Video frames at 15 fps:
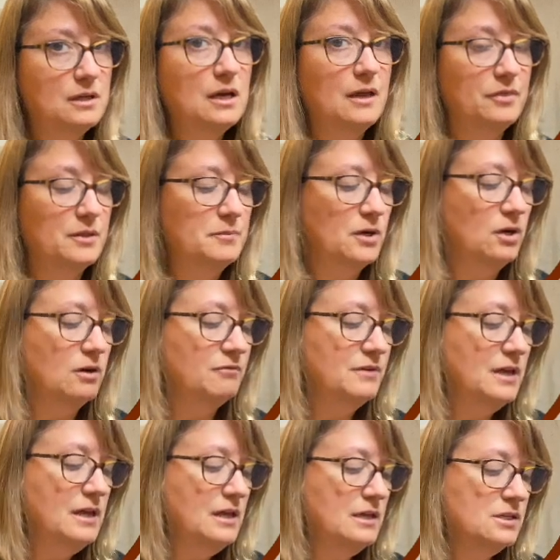cut them off.
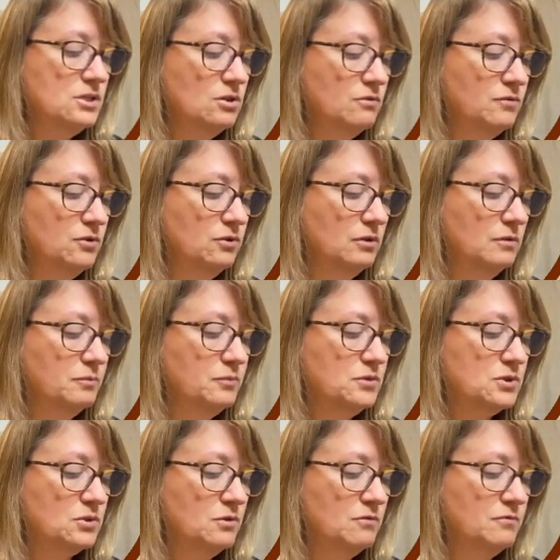So if you'll
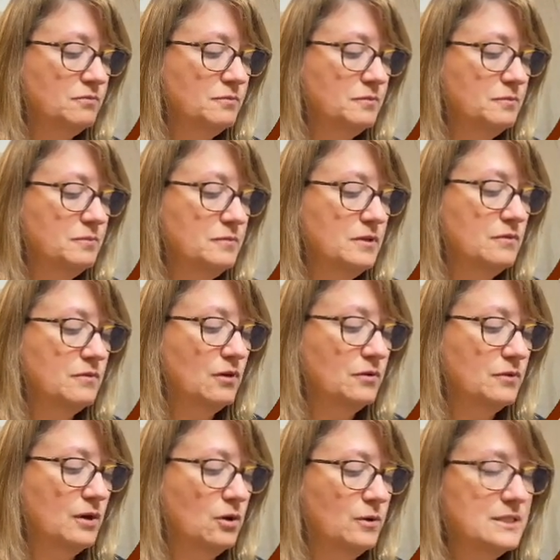sort of, you've
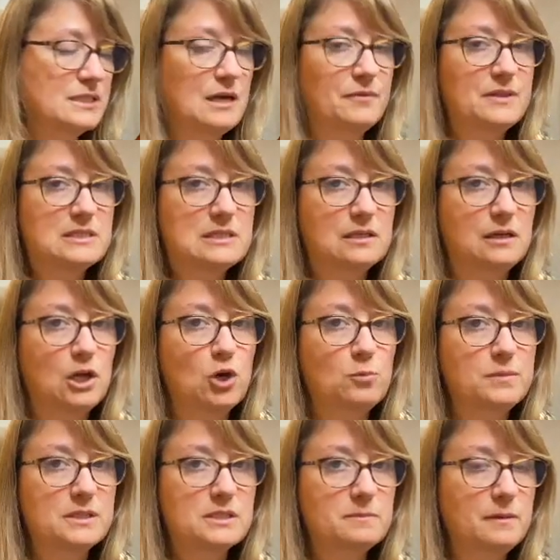always got this little
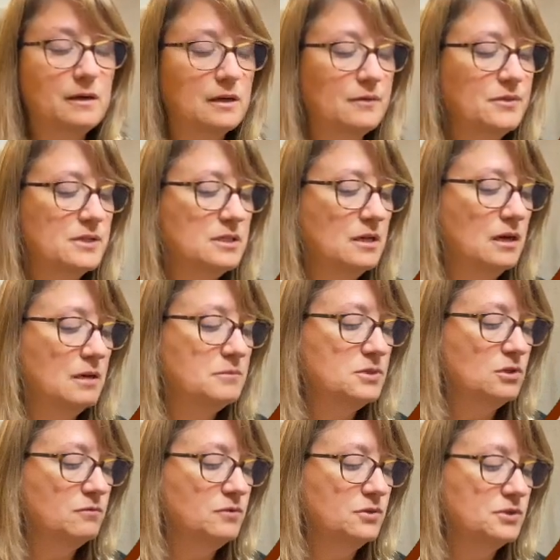open spot at the top,
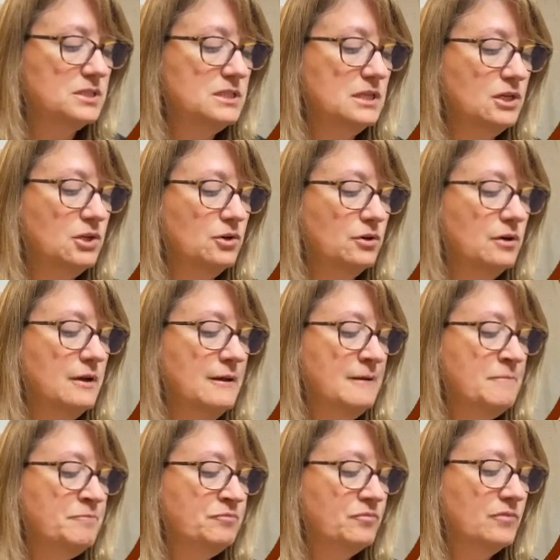so if you'll stick your
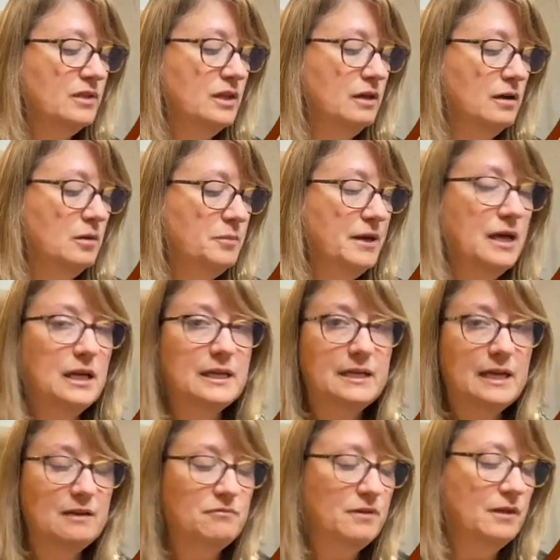palette
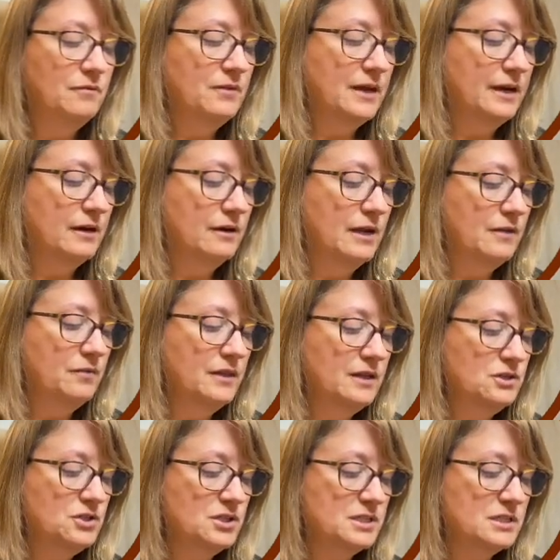knife in there and
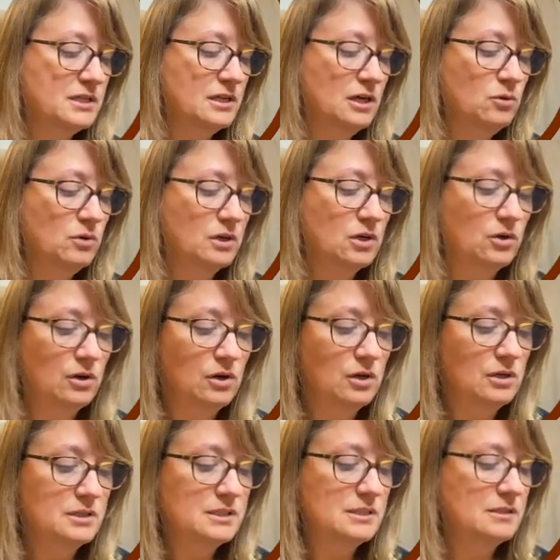then just go
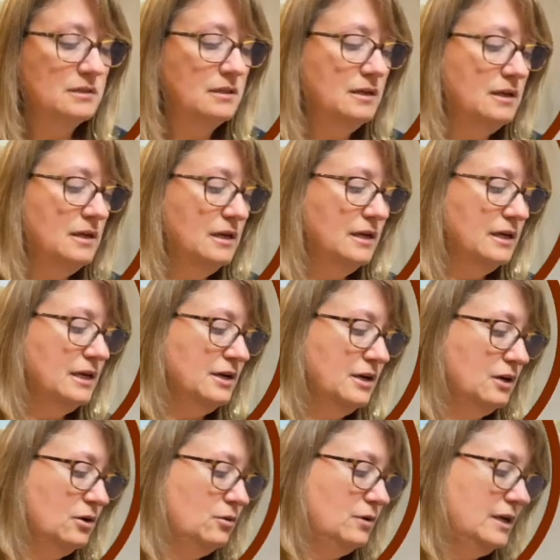across, you
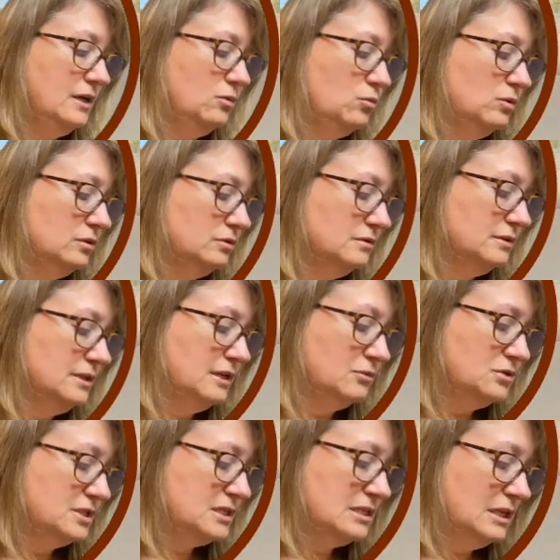know, it will, you know,
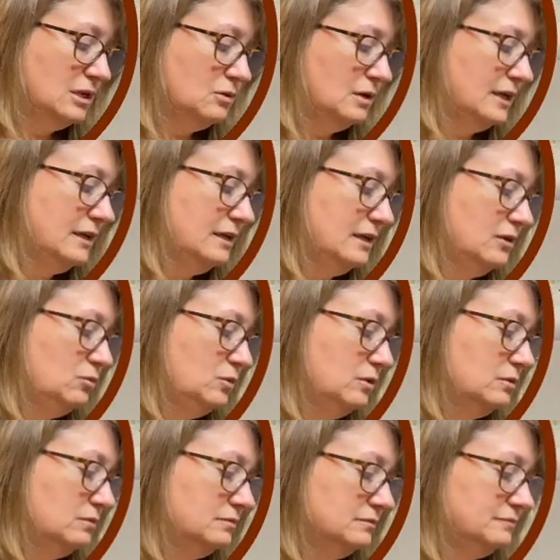just slowly, it
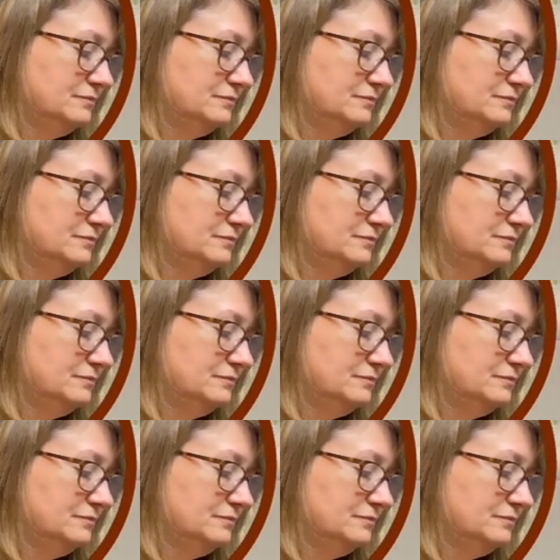will